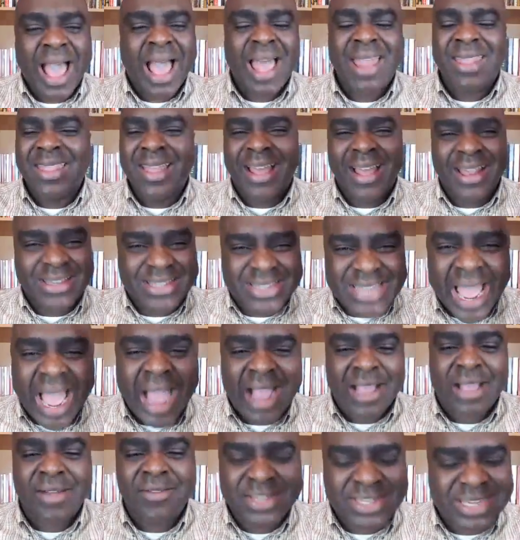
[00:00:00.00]
and the
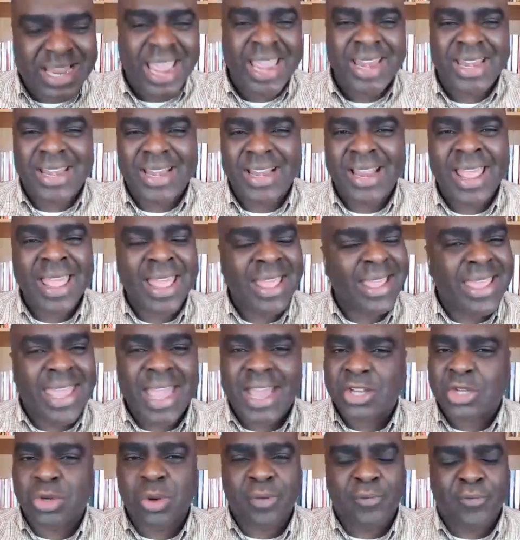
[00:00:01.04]
attack of Satan,
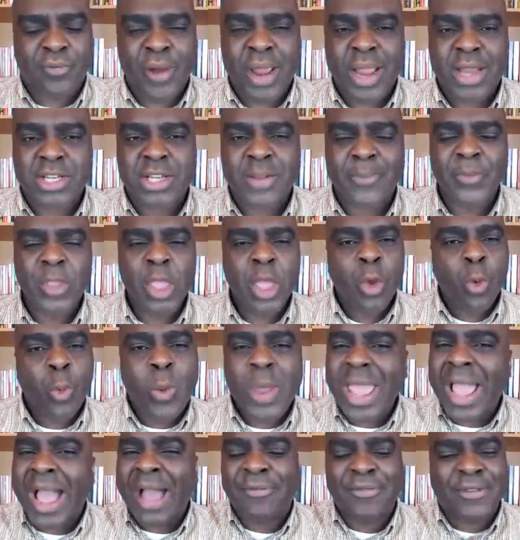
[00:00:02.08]
guess what, friends?
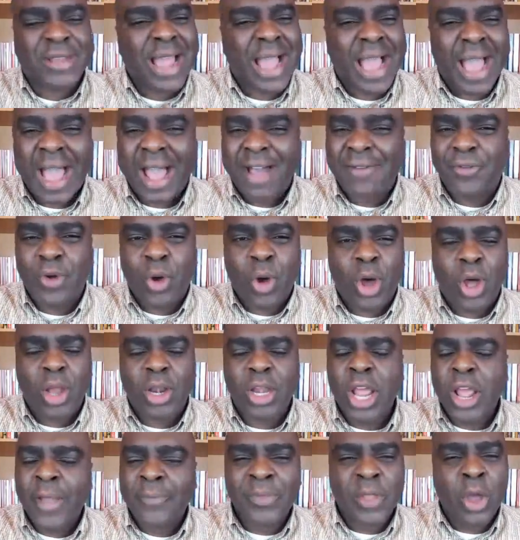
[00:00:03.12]
We have to have
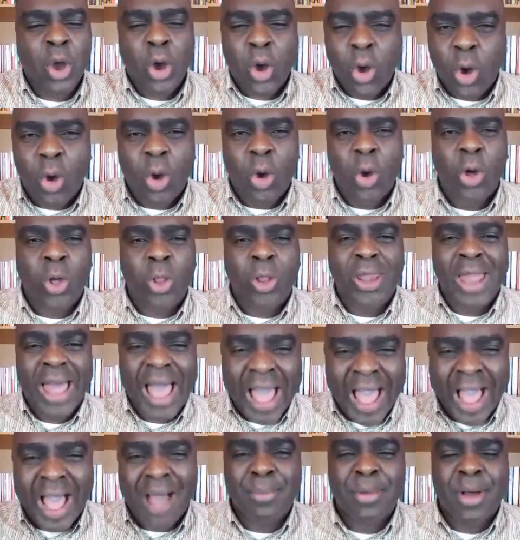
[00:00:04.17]
on the whole
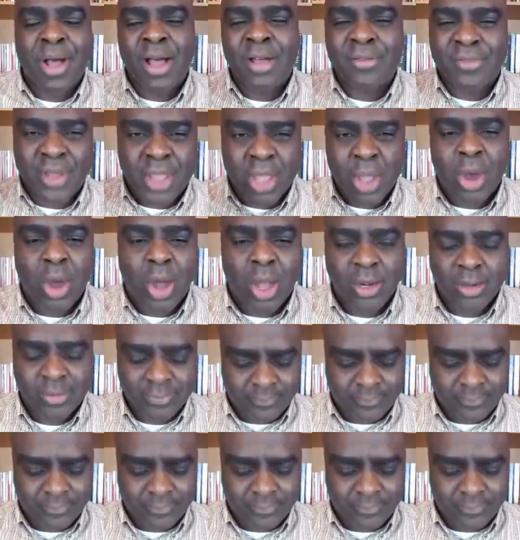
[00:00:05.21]
armor of God.